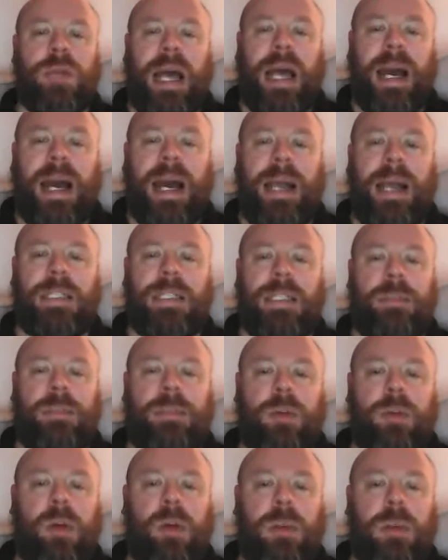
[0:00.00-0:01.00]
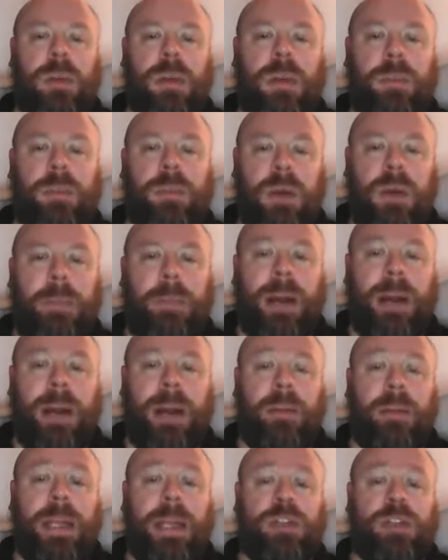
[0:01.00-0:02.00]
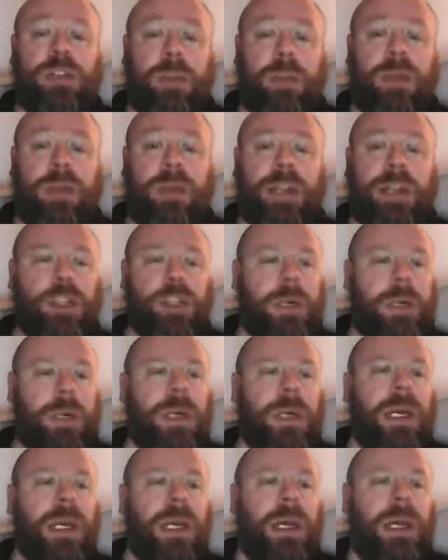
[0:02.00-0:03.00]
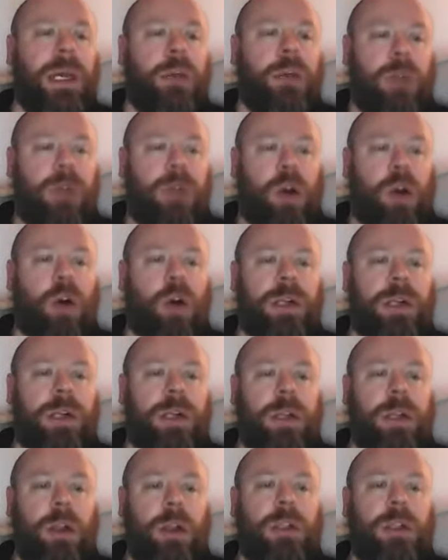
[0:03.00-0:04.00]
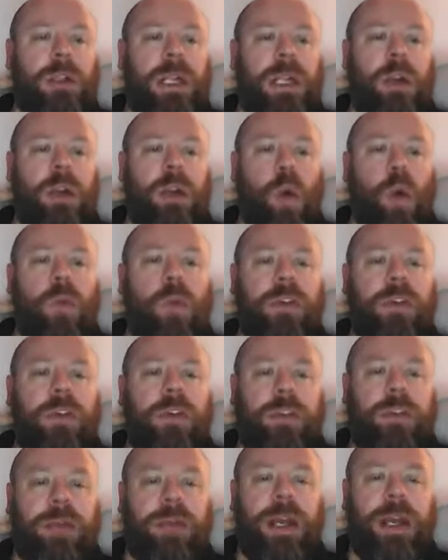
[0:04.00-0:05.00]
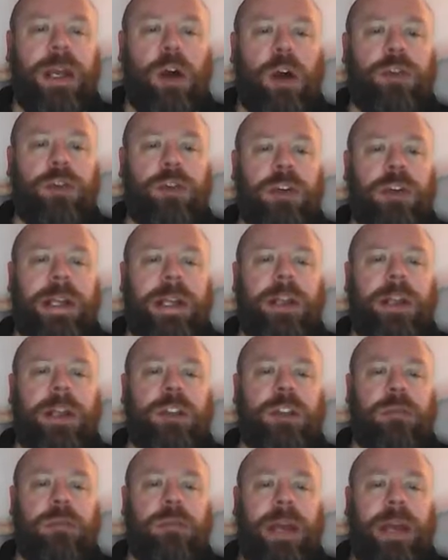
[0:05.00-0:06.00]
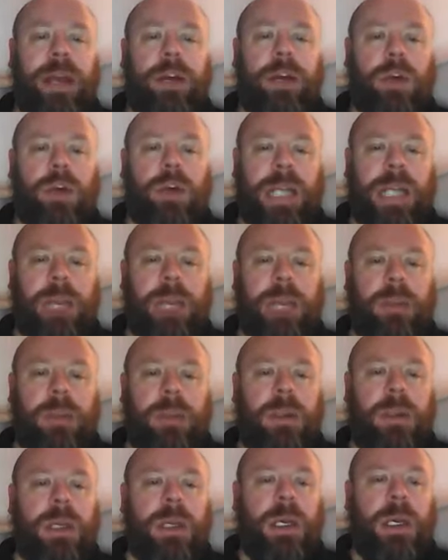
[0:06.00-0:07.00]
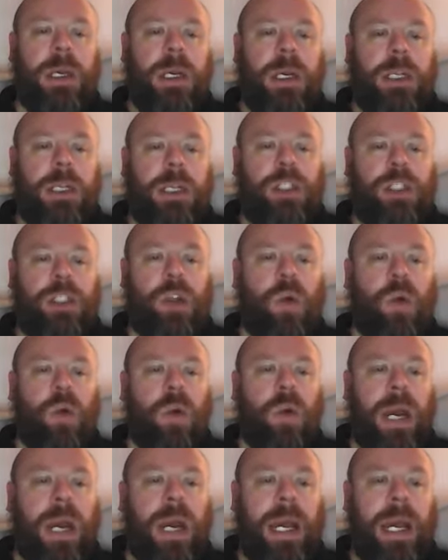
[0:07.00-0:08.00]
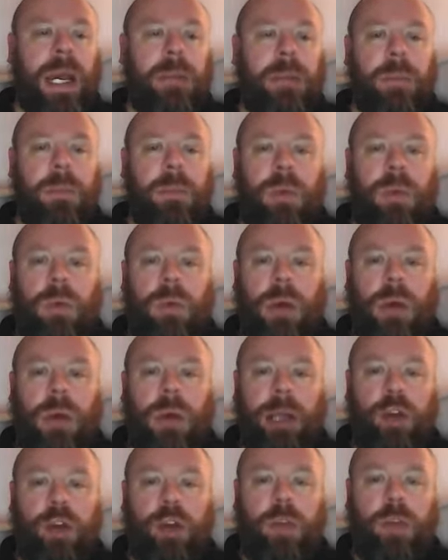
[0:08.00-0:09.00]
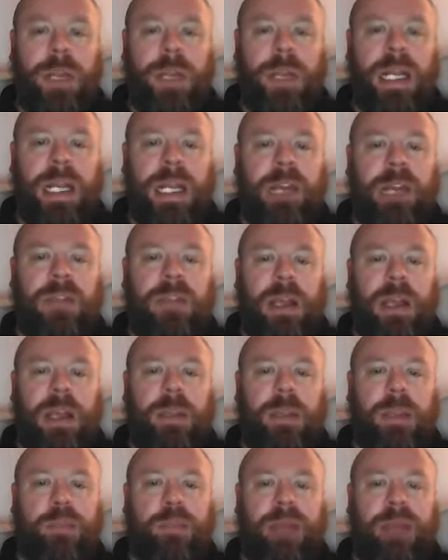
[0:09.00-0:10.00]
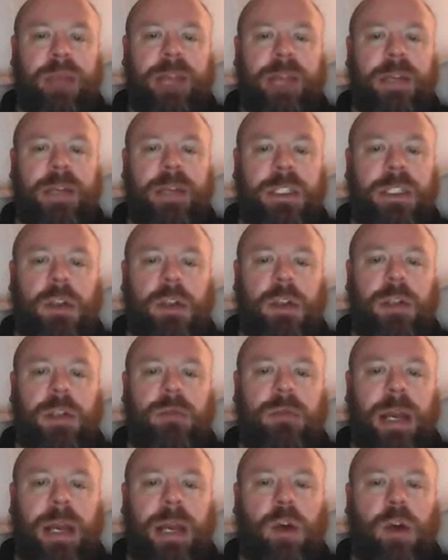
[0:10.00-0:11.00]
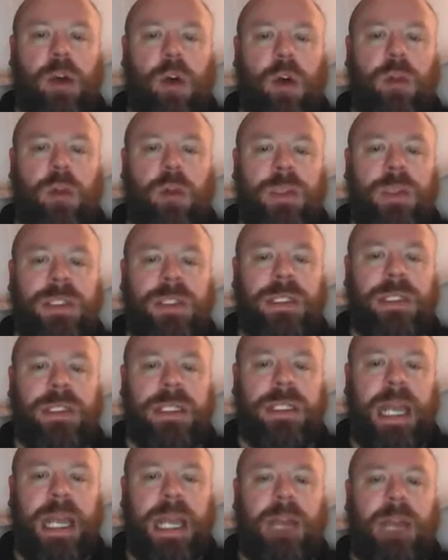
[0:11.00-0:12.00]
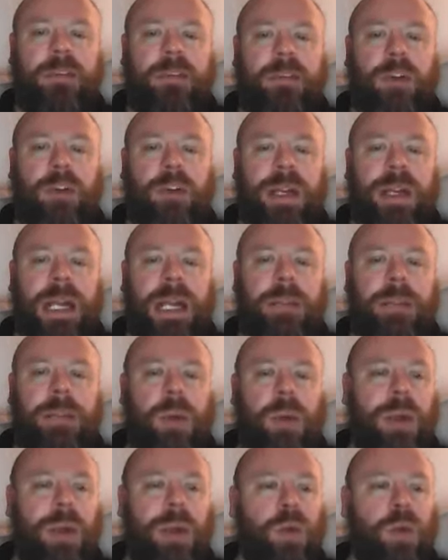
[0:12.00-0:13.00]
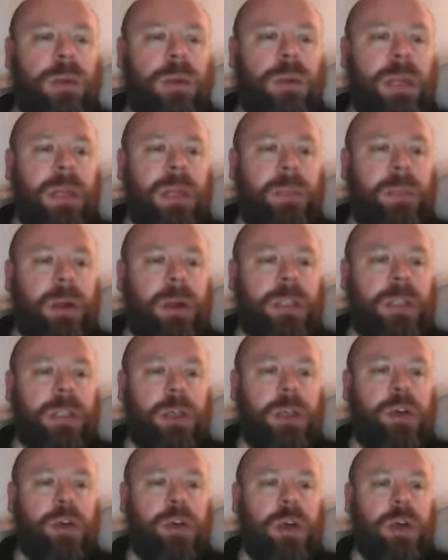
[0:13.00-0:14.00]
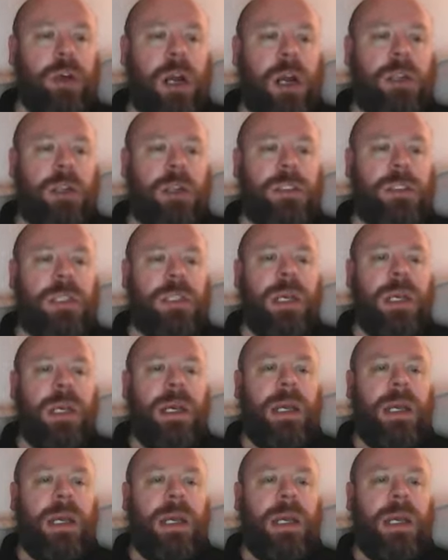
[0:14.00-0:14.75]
the highest barometric pressure recorded in London in over 300 years of record keeping. So I do believe that the previous London record was 1049.1 millibars at Kew Gardens.